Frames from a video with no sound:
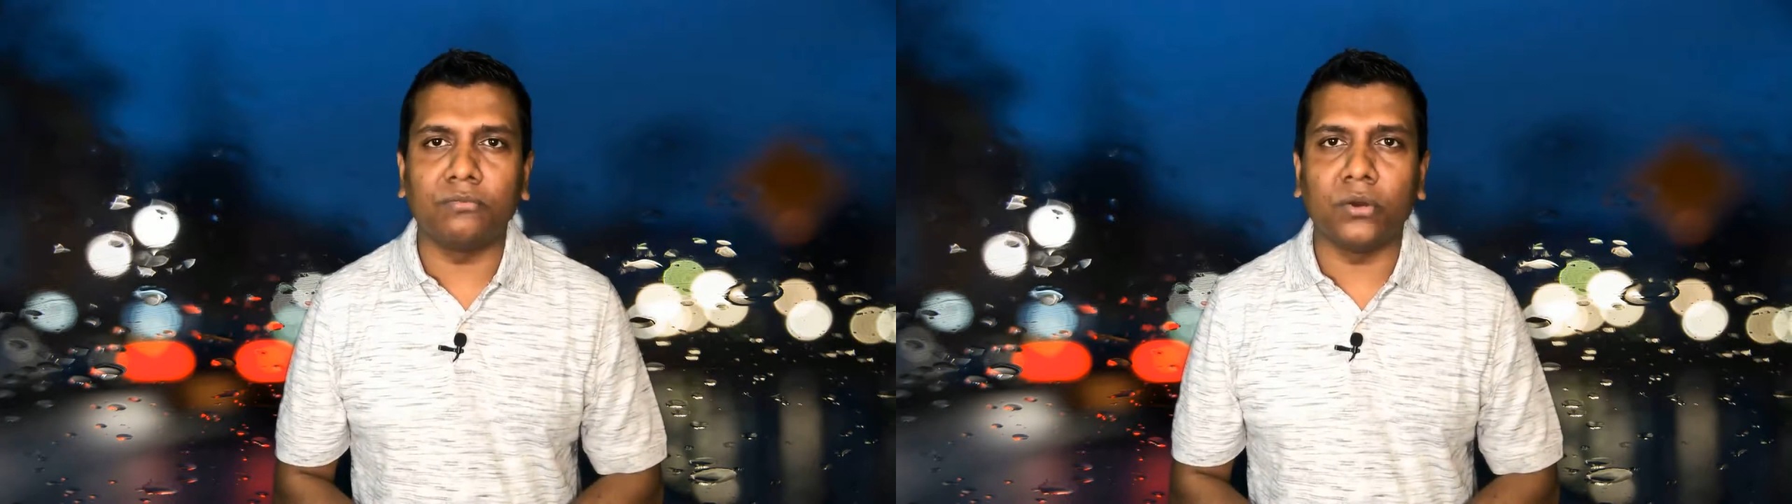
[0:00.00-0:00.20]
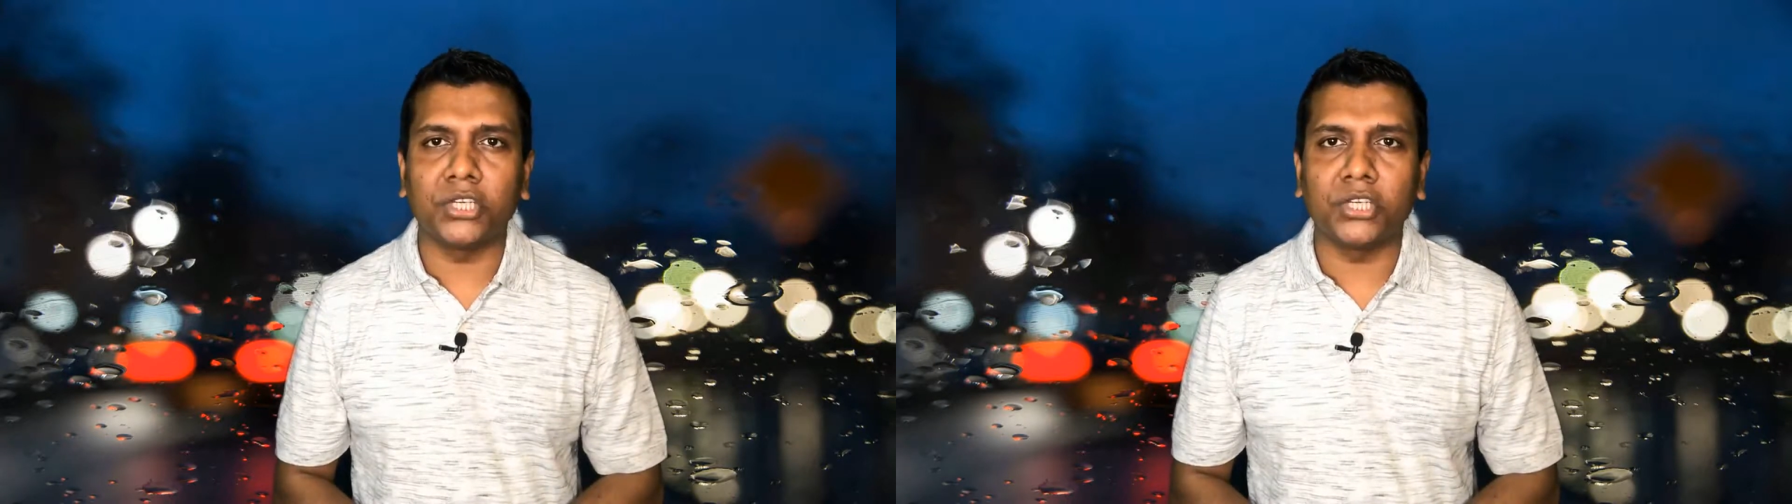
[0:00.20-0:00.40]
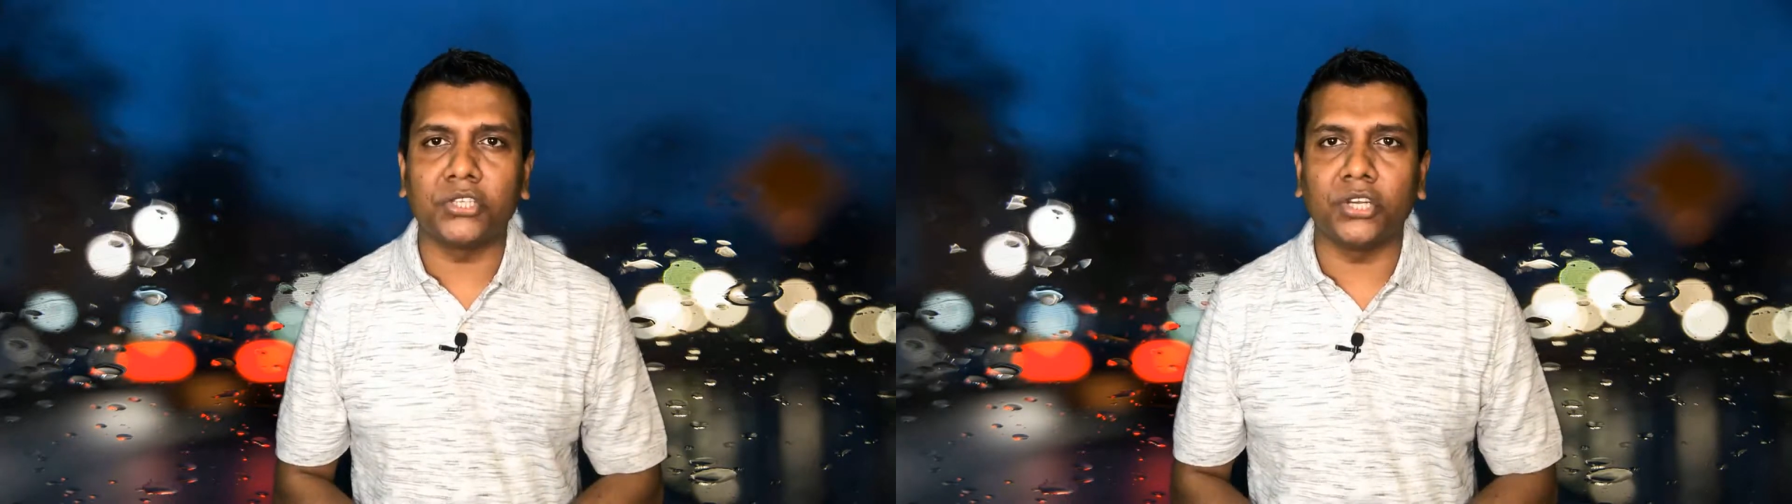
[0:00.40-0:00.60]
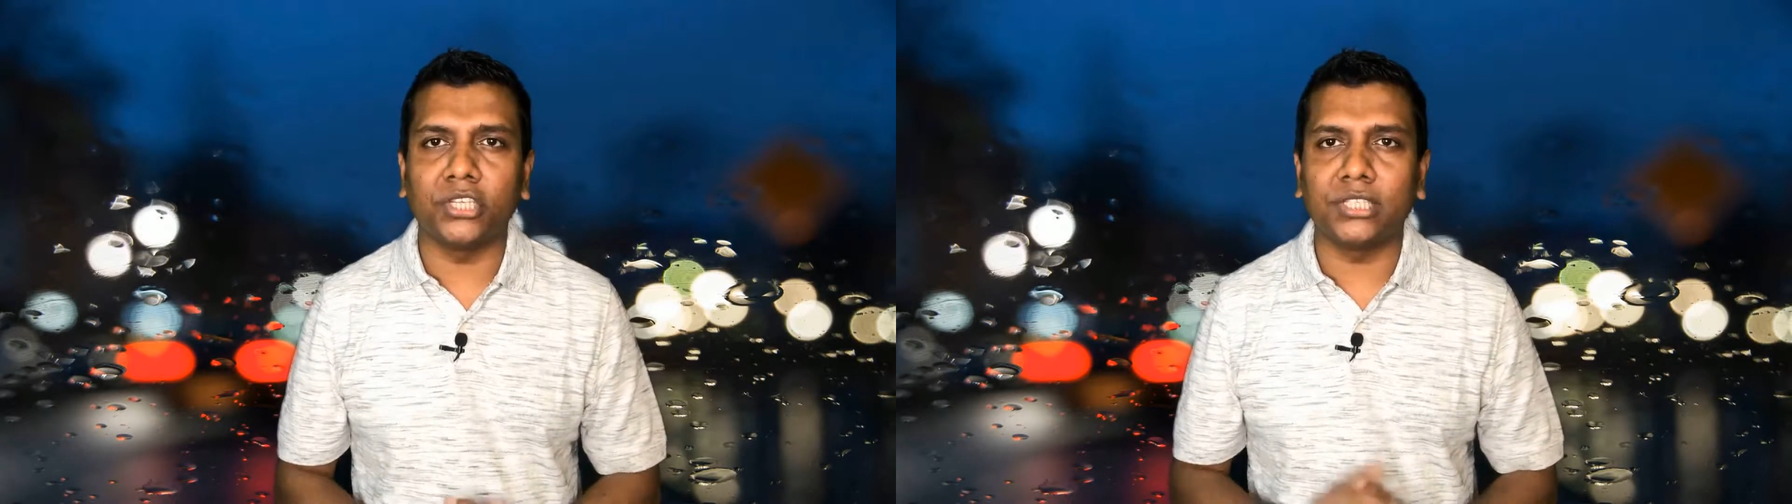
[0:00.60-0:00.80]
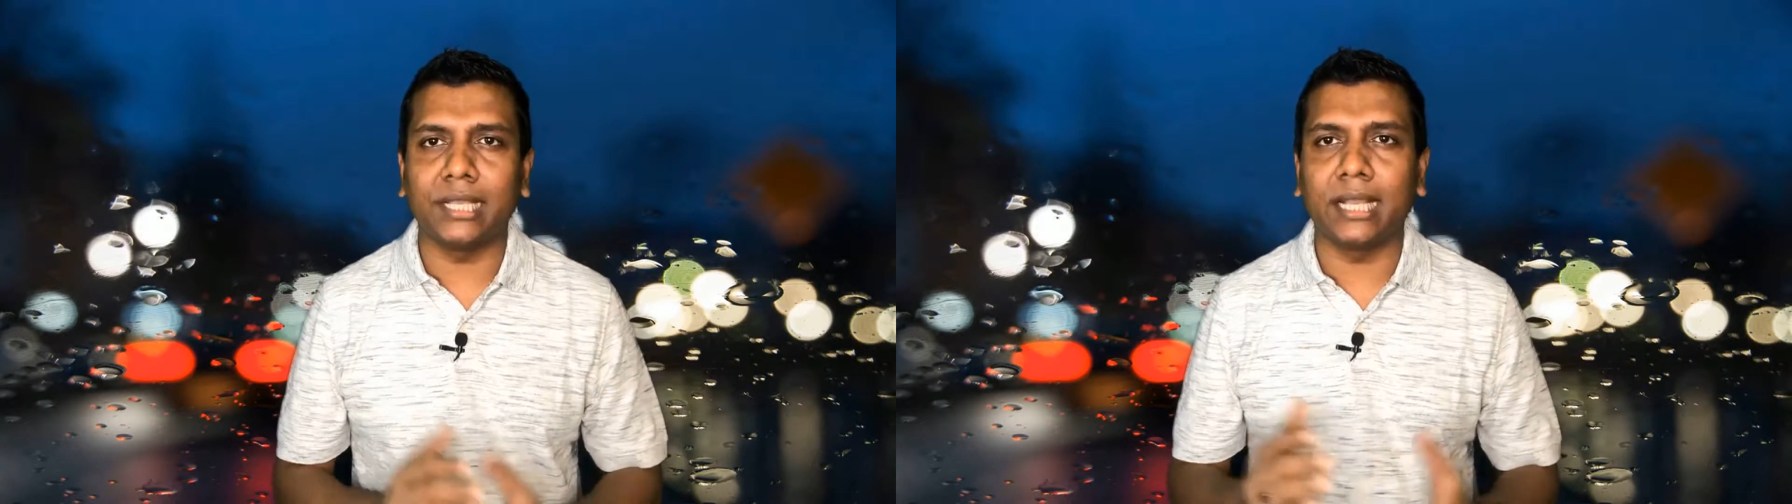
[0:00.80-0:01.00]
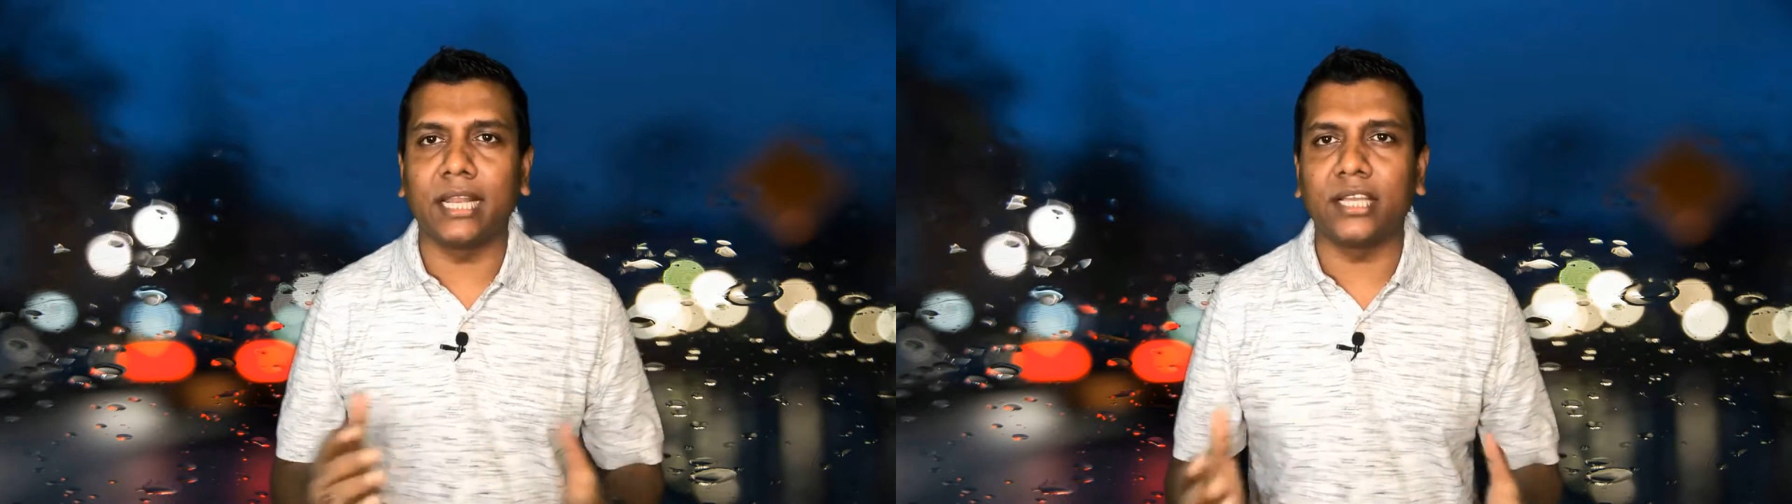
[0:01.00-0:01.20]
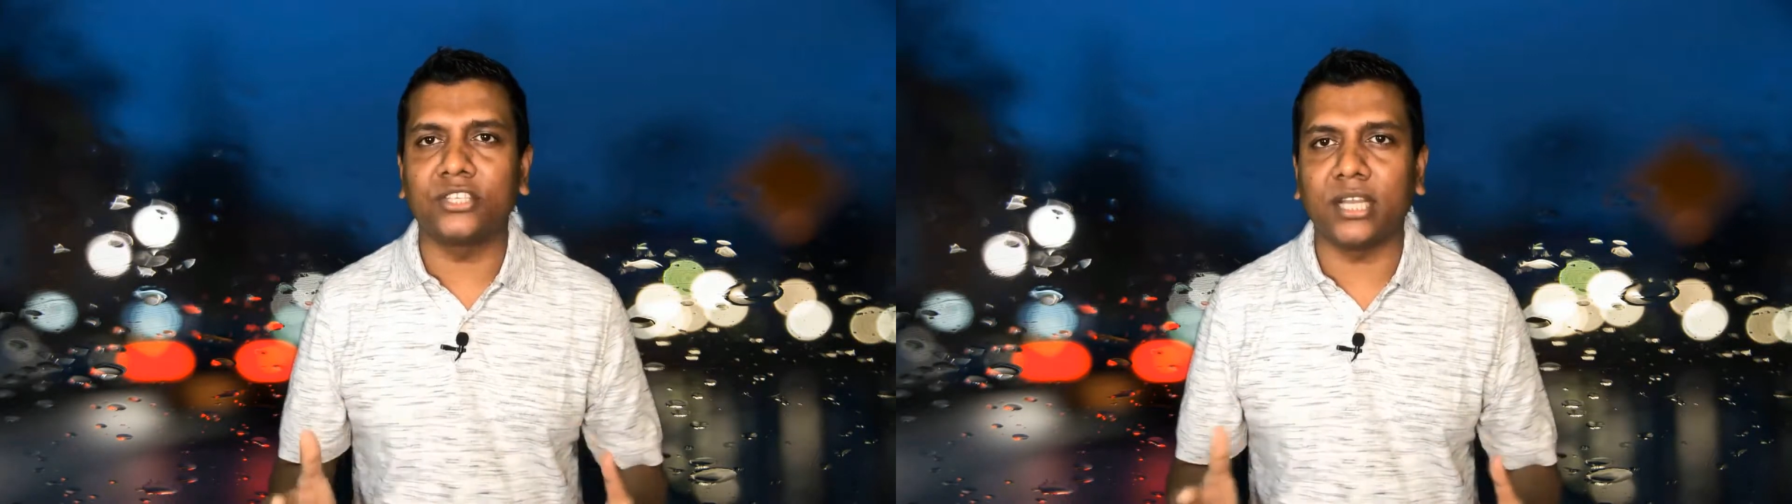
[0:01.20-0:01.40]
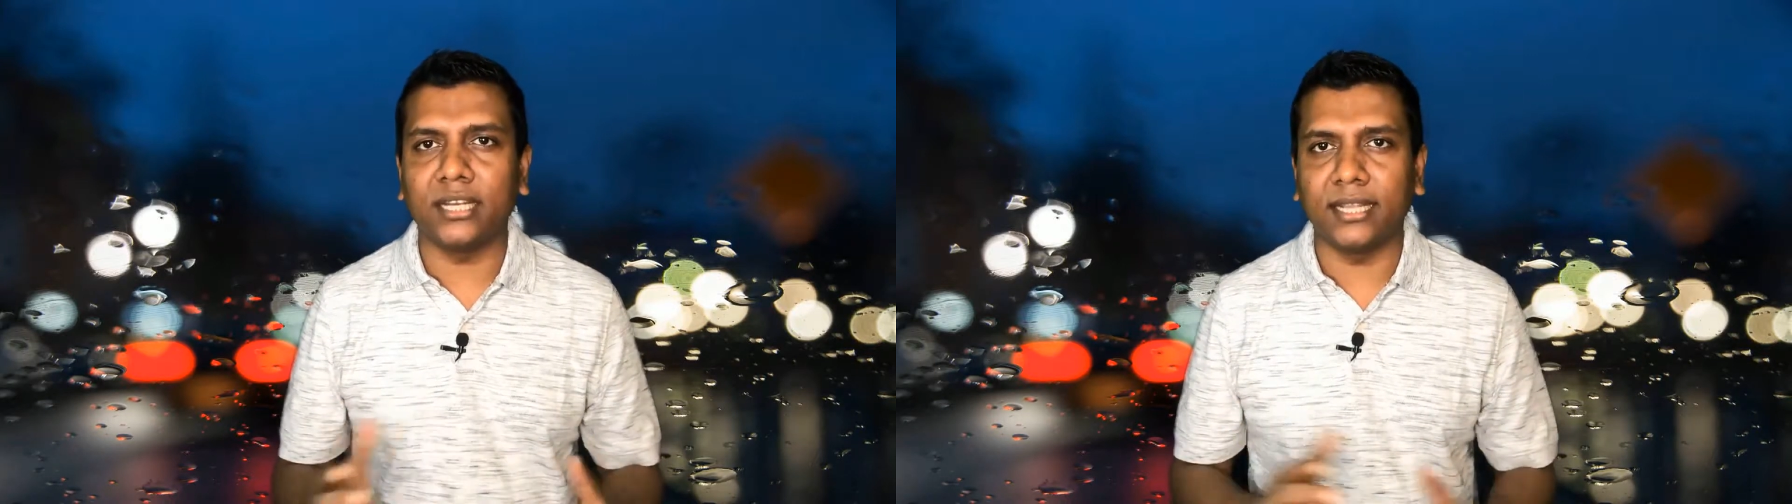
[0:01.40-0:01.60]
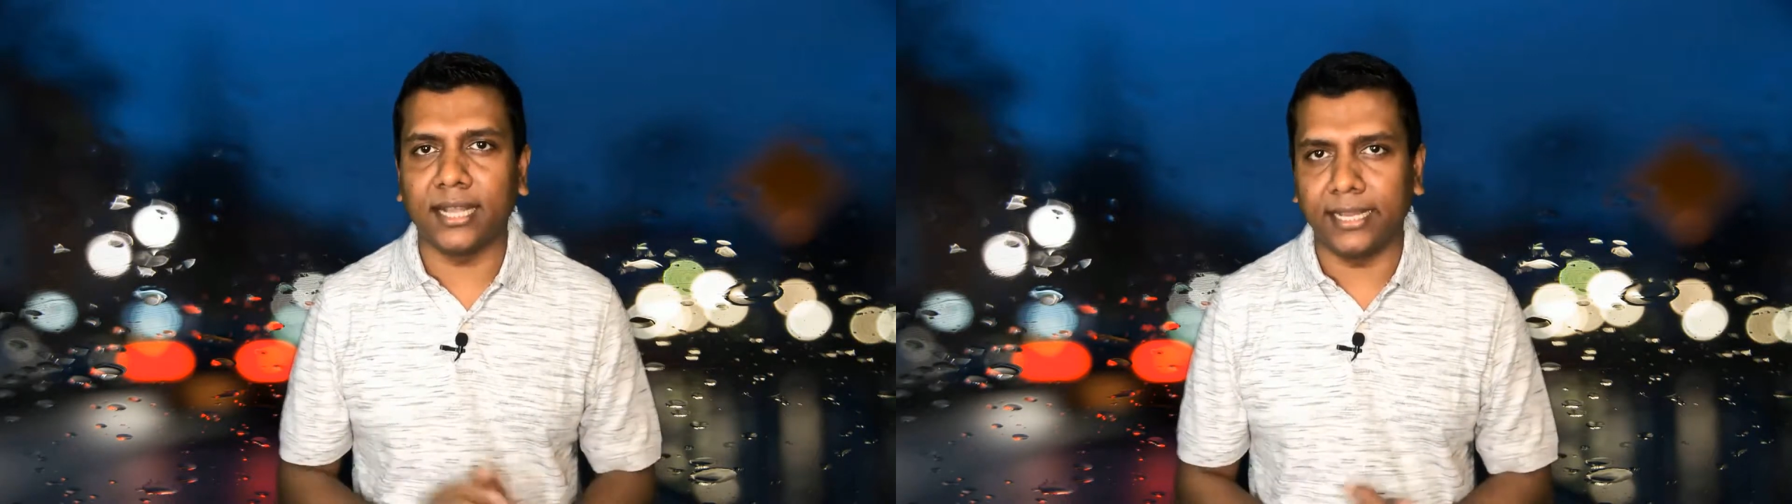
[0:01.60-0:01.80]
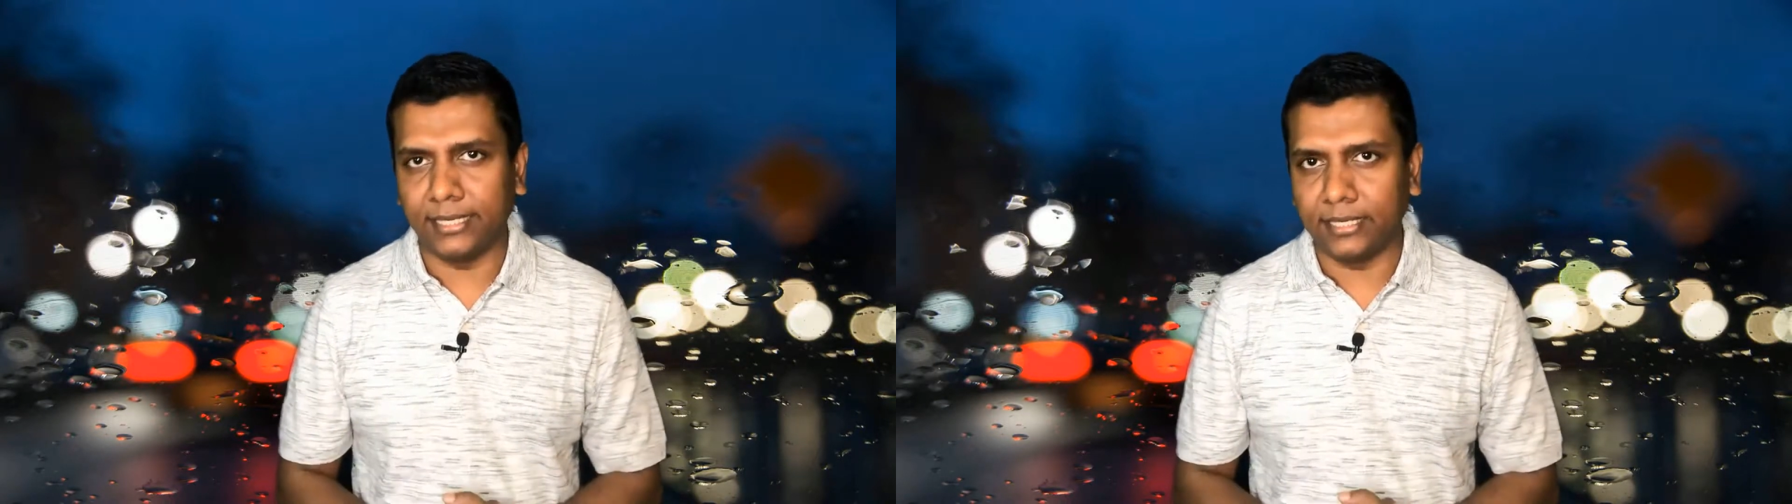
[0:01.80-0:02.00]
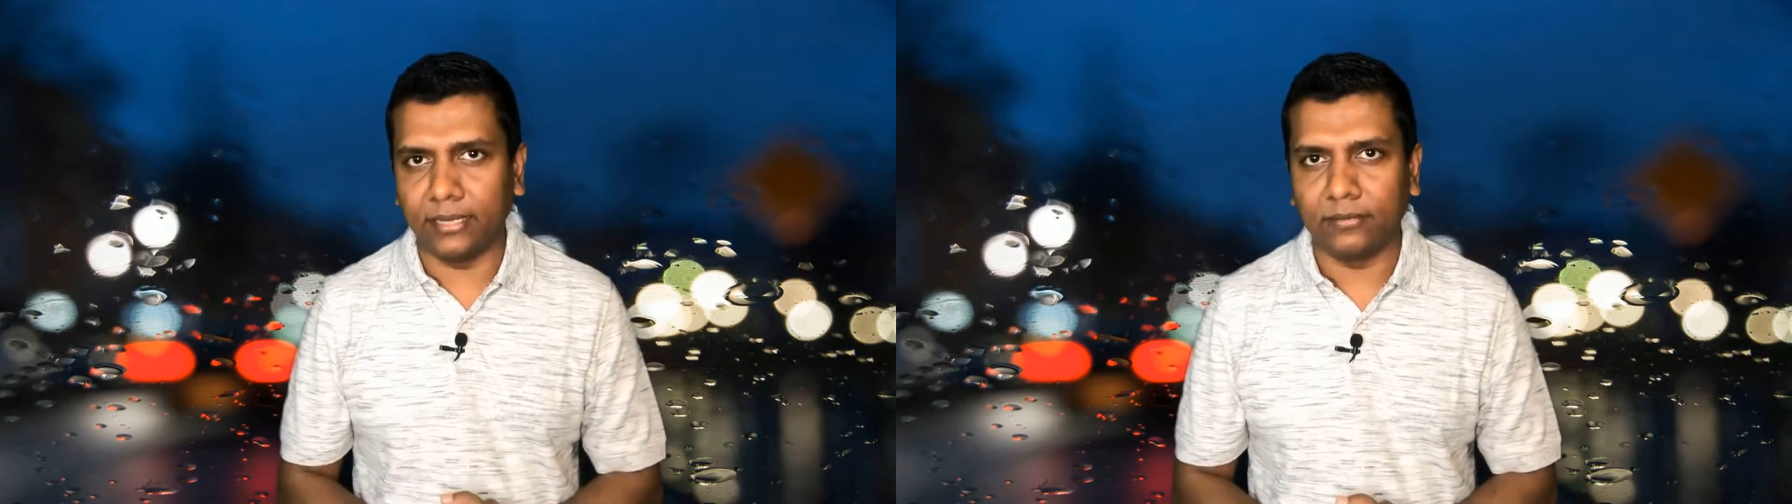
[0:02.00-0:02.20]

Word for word: focus on a single exciting idea.